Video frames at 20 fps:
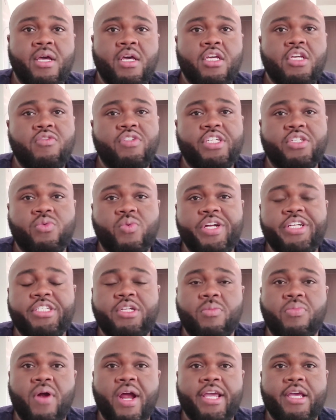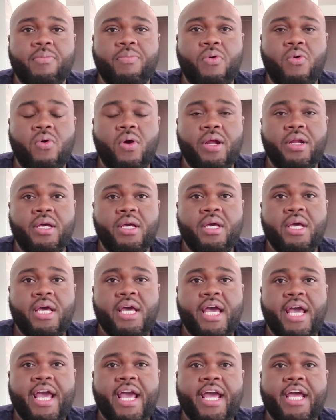you just reached a breaking point
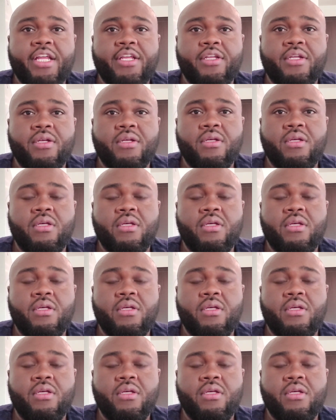and,